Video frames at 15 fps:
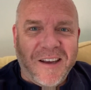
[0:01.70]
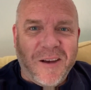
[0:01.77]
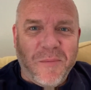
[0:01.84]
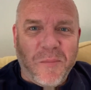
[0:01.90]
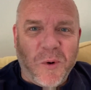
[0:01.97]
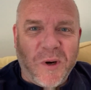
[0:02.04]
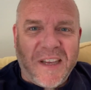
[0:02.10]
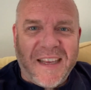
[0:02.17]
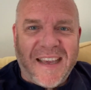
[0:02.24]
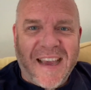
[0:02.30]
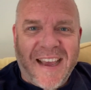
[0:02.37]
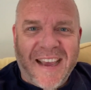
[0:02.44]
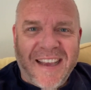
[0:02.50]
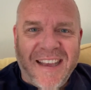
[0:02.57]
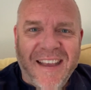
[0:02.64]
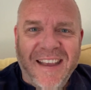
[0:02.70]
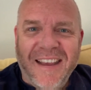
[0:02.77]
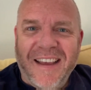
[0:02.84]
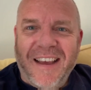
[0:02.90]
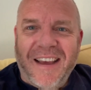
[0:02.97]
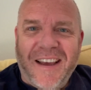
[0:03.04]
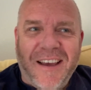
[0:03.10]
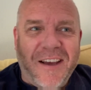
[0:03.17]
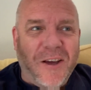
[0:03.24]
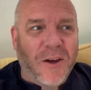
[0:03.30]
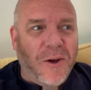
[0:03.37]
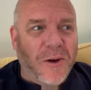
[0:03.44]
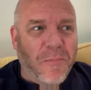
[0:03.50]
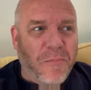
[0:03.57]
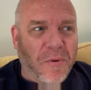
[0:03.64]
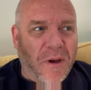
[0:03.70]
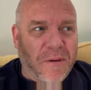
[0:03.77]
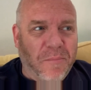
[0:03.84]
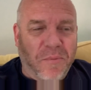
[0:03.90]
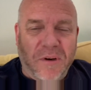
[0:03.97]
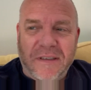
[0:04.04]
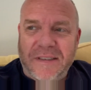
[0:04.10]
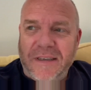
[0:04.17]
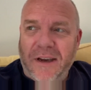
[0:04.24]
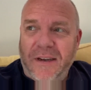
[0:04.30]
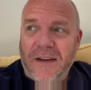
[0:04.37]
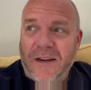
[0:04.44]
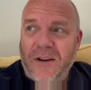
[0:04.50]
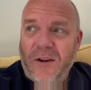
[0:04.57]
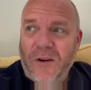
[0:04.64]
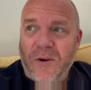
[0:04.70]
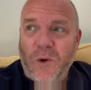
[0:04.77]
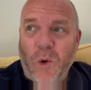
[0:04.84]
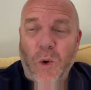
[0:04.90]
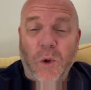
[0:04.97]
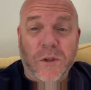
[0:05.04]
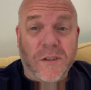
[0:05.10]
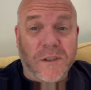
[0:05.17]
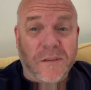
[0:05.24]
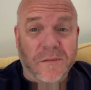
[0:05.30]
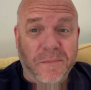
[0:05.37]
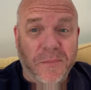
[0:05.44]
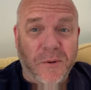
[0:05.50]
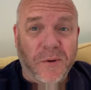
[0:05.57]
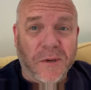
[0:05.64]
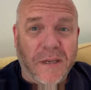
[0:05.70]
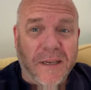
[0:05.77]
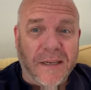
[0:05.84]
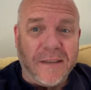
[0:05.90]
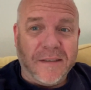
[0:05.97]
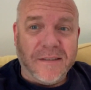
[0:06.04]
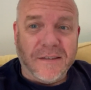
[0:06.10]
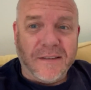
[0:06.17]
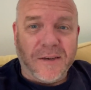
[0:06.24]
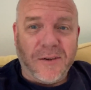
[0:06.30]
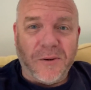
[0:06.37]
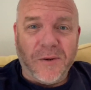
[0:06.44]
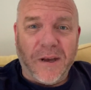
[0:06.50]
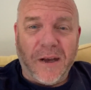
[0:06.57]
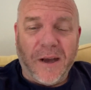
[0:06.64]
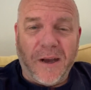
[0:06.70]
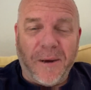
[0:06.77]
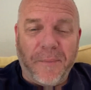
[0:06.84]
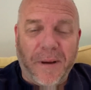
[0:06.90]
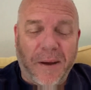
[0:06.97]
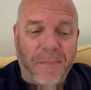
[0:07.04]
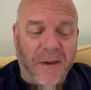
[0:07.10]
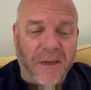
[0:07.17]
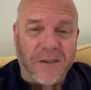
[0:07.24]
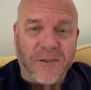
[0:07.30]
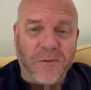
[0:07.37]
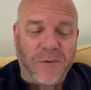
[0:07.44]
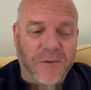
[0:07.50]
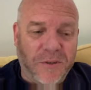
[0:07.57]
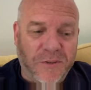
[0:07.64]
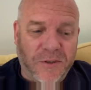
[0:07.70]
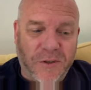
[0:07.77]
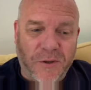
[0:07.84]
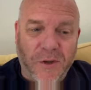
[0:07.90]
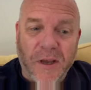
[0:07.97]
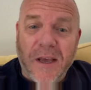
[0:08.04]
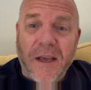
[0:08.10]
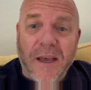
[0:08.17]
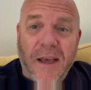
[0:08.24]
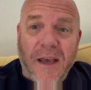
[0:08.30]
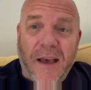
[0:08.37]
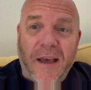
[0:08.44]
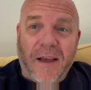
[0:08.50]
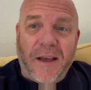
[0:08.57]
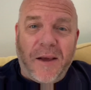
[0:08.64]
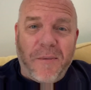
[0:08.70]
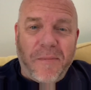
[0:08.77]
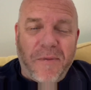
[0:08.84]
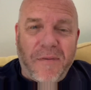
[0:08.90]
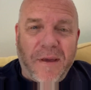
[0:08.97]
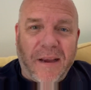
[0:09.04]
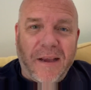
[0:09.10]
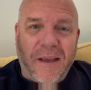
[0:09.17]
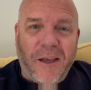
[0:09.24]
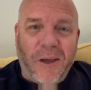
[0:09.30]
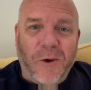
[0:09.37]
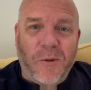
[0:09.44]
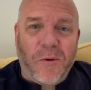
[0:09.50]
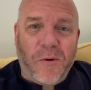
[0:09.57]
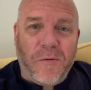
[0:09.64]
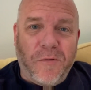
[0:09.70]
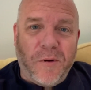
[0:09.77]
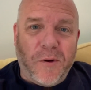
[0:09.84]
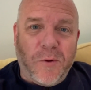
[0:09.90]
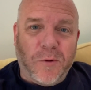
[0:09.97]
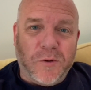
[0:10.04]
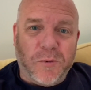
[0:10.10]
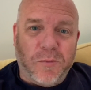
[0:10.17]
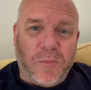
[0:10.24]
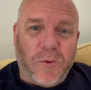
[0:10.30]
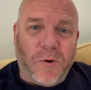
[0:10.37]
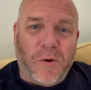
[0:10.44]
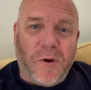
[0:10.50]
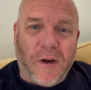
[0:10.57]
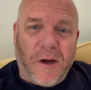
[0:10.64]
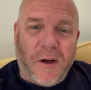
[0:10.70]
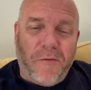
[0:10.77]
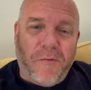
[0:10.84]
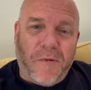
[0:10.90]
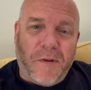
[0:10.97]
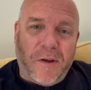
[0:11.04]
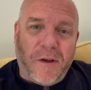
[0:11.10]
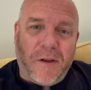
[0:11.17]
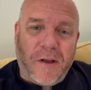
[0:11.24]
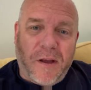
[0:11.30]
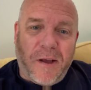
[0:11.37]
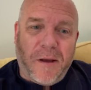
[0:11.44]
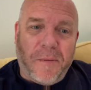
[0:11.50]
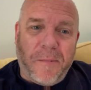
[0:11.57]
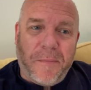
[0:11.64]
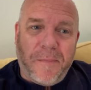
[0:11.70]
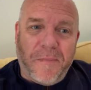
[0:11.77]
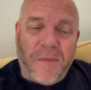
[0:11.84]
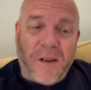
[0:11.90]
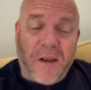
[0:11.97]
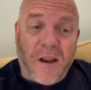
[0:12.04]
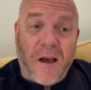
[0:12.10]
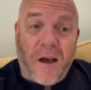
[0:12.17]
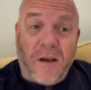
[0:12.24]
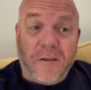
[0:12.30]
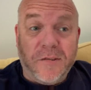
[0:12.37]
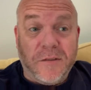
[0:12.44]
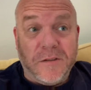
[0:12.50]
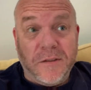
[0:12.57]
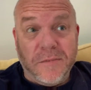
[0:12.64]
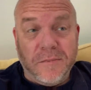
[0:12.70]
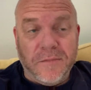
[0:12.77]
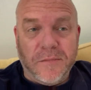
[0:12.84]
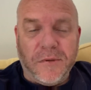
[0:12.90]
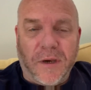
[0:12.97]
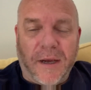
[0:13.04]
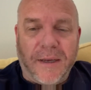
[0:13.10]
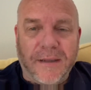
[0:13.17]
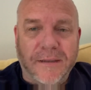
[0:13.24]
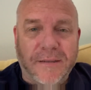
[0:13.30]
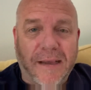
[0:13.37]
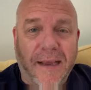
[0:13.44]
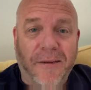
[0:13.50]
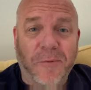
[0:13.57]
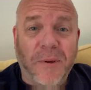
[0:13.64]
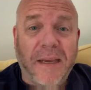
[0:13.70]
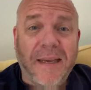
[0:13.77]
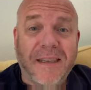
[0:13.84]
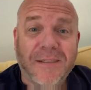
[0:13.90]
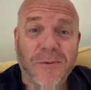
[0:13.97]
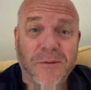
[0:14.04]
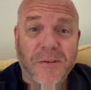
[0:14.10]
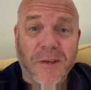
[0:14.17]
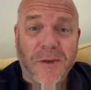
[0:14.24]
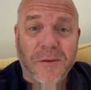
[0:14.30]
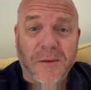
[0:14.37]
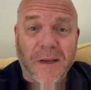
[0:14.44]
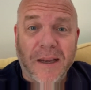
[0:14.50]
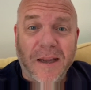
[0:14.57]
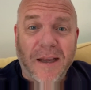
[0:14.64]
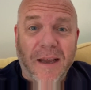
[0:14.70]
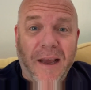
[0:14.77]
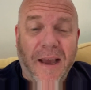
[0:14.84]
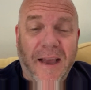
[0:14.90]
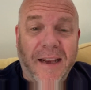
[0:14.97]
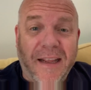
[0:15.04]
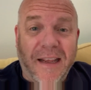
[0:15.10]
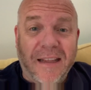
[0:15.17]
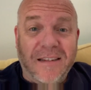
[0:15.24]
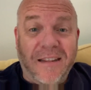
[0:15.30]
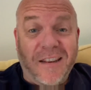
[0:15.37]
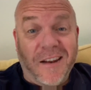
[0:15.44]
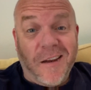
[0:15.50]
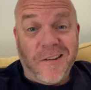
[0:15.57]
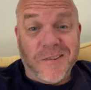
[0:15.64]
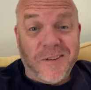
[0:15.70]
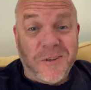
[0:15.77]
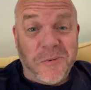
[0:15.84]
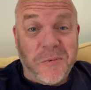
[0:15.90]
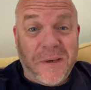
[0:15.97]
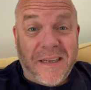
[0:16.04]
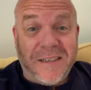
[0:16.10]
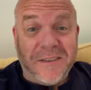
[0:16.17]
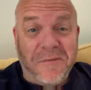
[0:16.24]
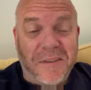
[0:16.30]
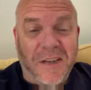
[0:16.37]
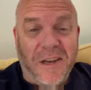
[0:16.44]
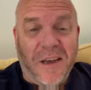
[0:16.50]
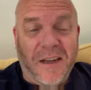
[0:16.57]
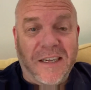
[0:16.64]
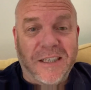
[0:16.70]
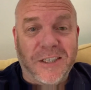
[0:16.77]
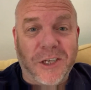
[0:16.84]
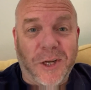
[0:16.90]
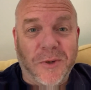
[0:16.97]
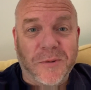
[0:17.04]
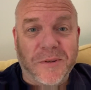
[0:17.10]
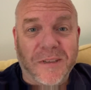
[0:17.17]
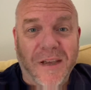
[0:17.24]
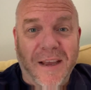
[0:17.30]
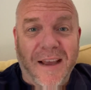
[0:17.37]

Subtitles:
Morning, gang. Bright and breezy 9 o'clock, gorgeous morning. But I just wanted to thank you all for your support over the last, 10 weeks or so, heading into the last 2 weeks of the nightly shows.